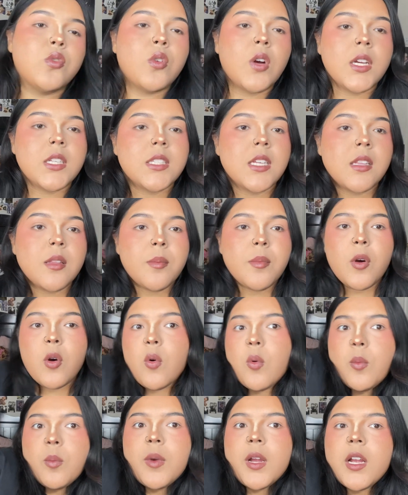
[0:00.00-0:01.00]
I tell him, oh
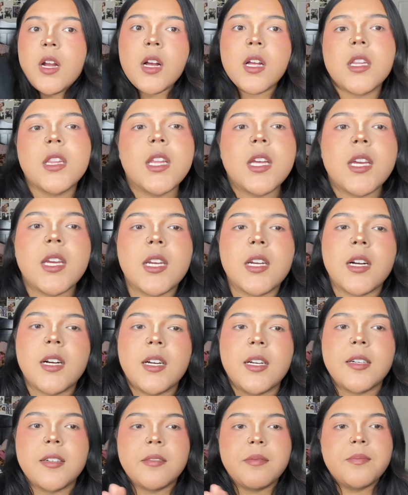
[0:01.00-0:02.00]
my God, like,
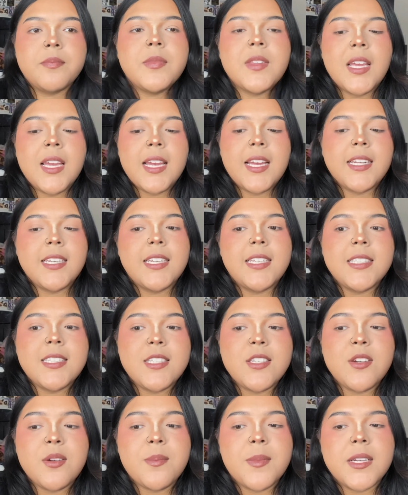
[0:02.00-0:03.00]
didn't see
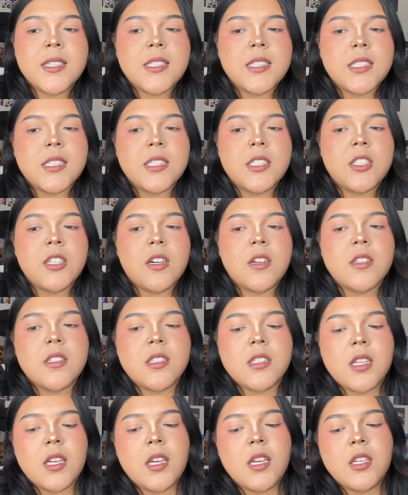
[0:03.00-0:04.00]
your message. I was
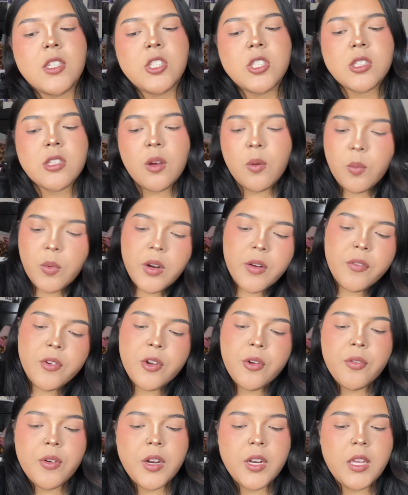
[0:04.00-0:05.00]
like, just come whenever you're
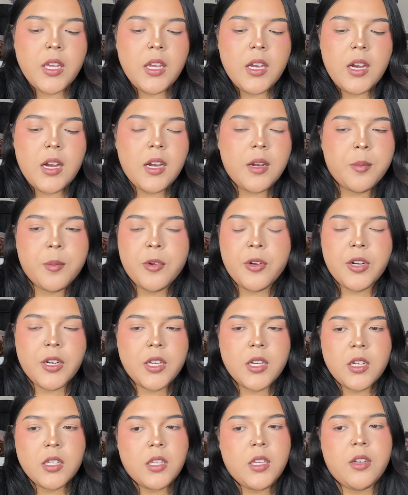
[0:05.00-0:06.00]
ready. I'm already
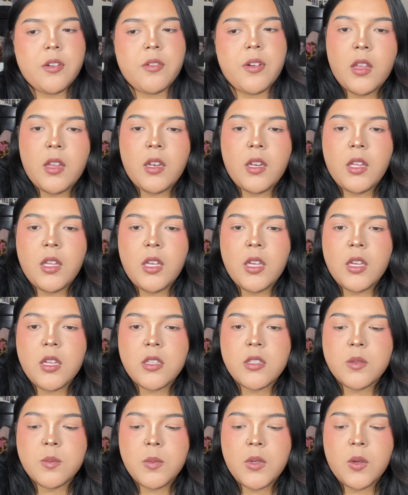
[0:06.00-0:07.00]
cooking, right? And he
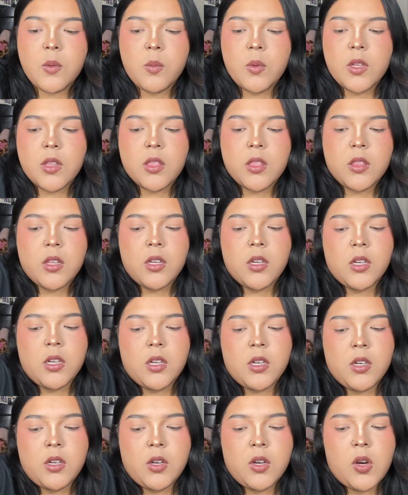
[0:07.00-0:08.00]
hits me with
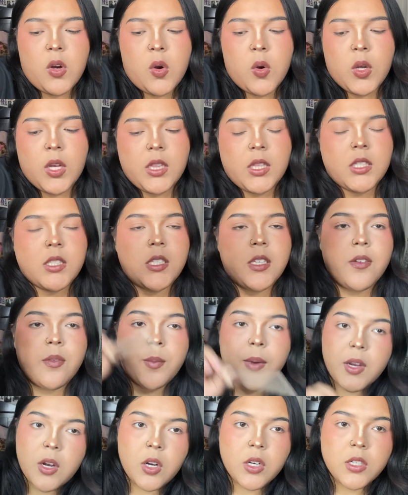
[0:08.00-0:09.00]
the, okay, let's see if my car